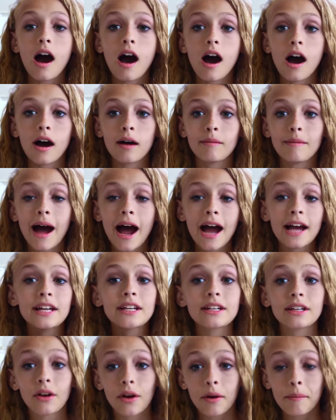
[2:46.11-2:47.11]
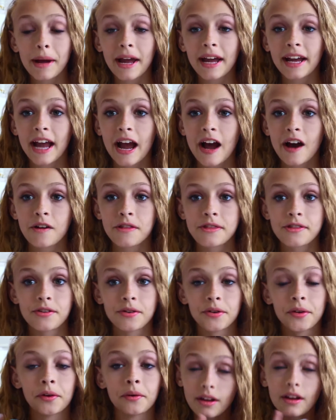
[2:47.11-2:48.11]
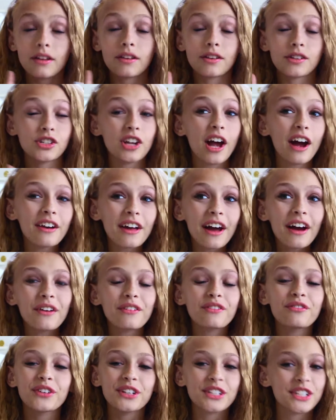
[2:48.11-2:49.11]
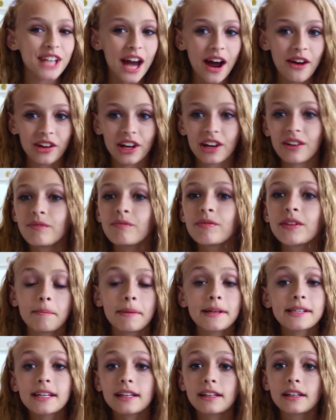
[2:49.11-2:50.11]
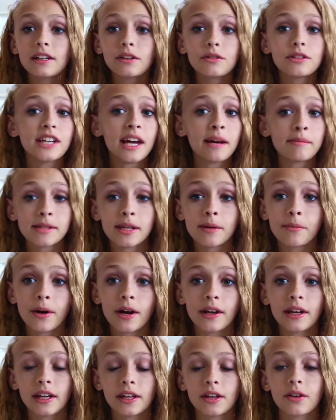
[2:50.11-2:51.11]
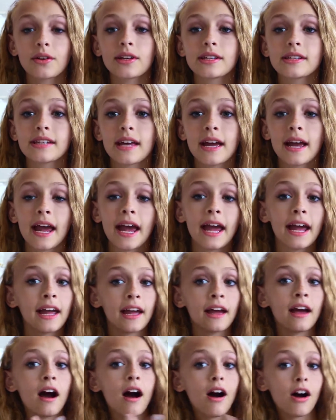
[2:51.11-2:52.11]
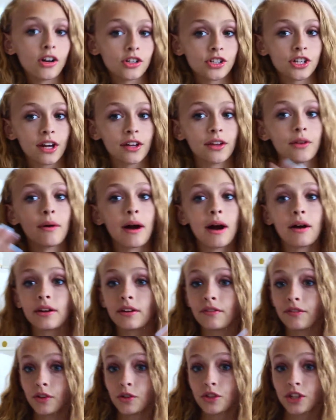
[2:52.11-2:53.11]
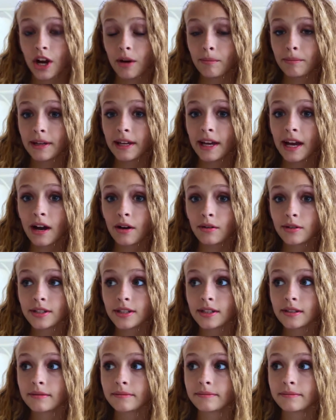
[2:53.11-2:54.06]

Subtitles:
I grow my account through shout out for shout out. Basically, you DM someone and you can say, hey, I'll shout you out if you shout me out.